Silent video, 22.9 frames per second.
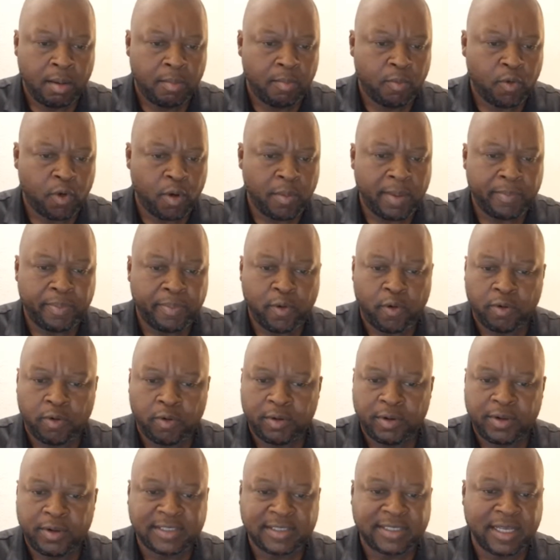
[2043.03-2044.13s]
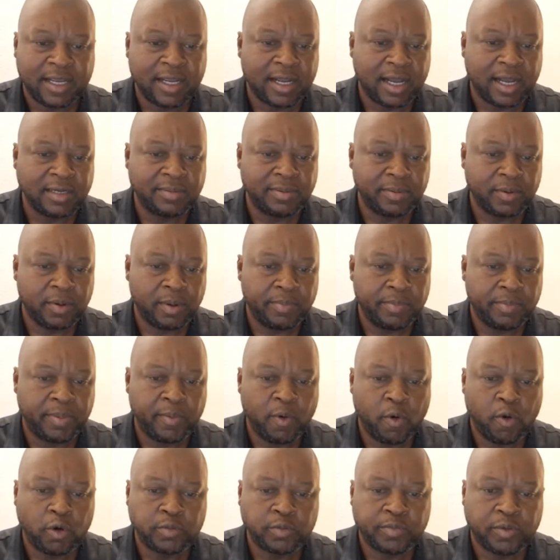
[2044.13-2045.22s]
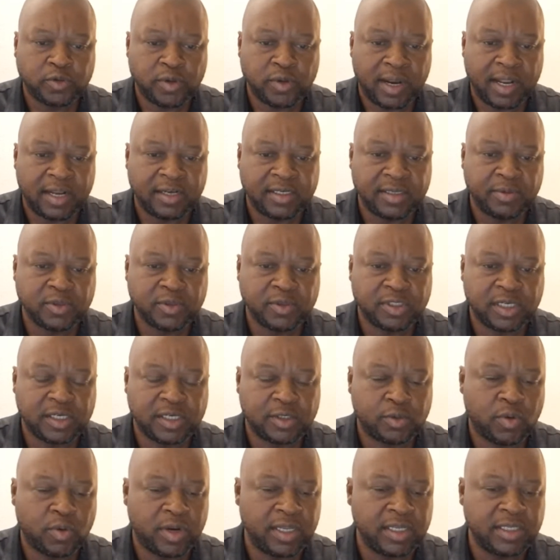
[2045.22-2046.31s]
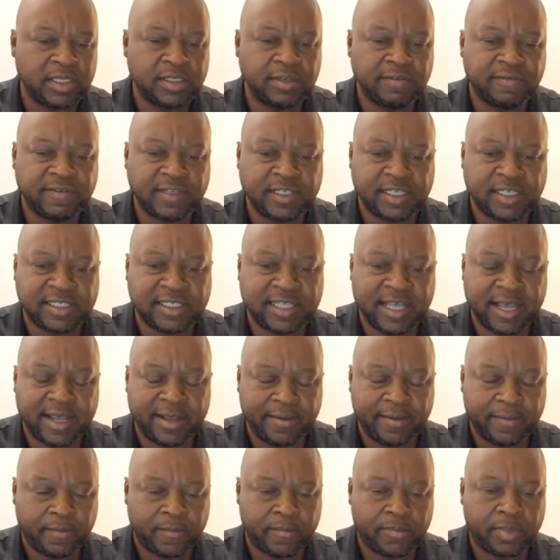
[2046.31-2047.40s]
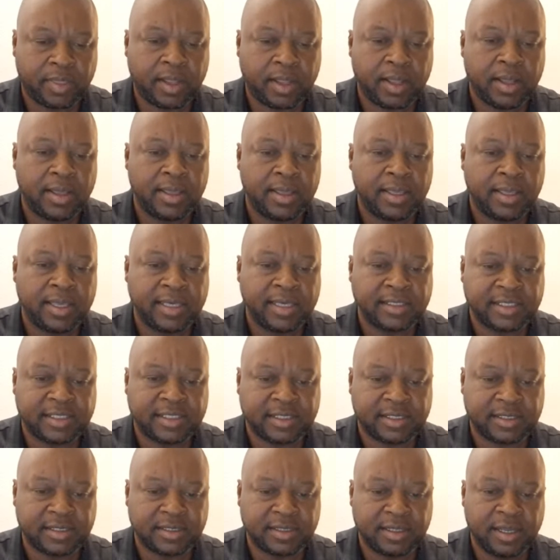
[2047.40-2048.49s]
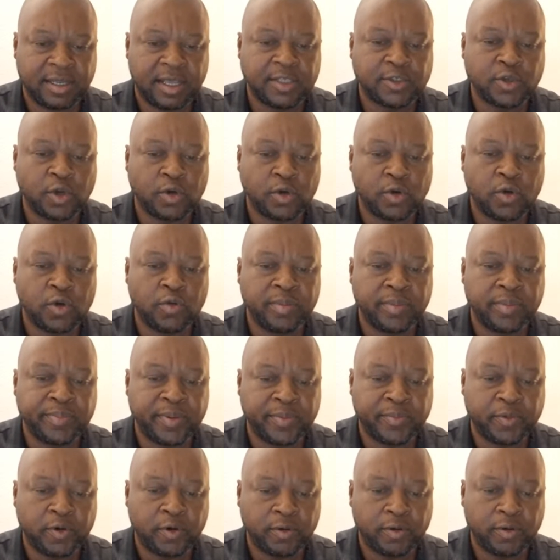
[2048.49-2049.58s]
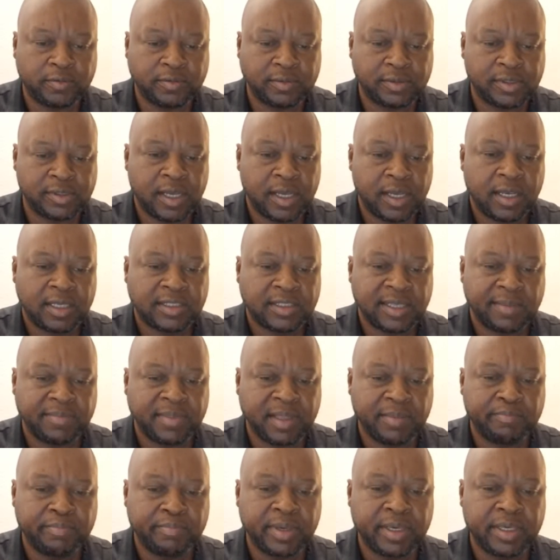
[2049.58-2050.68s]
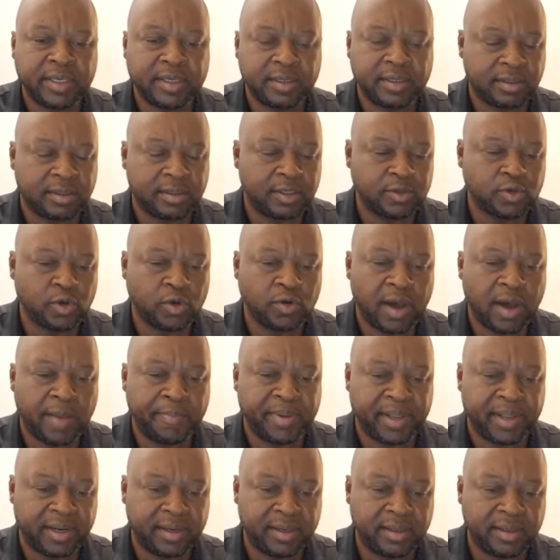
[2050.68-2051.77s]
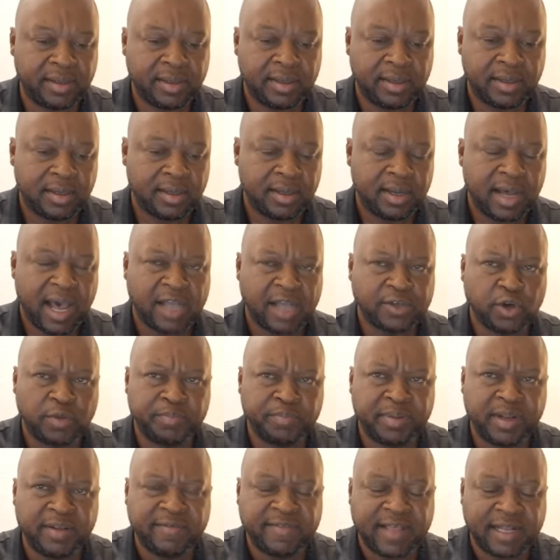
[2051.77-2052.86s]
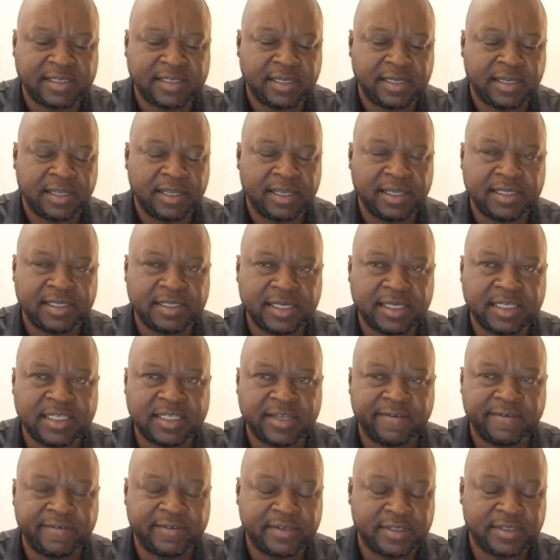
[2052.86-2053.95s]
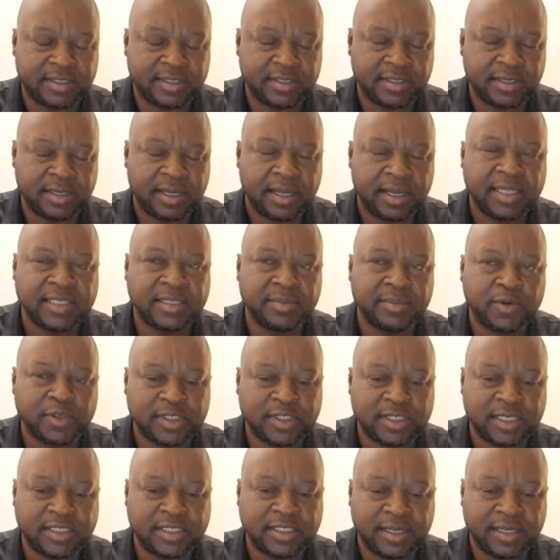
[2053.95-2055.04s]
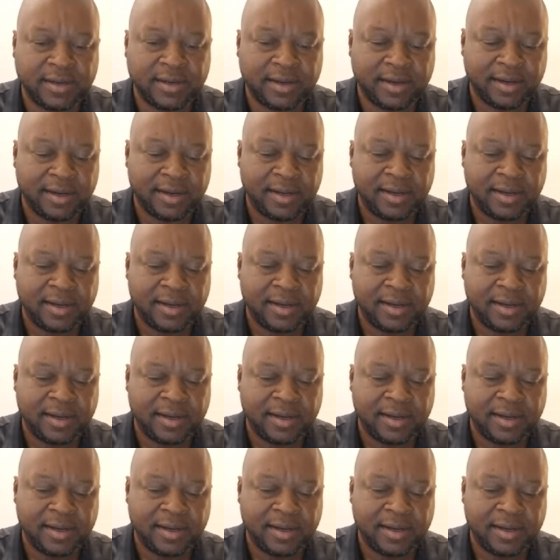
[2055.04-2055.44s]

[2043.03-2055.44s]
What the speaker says: Mkoma Paul, you're saying, can't people go to Botswana and demonstrate when ED visits there? Yes, it's not going to be people. Something big is going to happen. I don't believe that ED deserves a demonstration.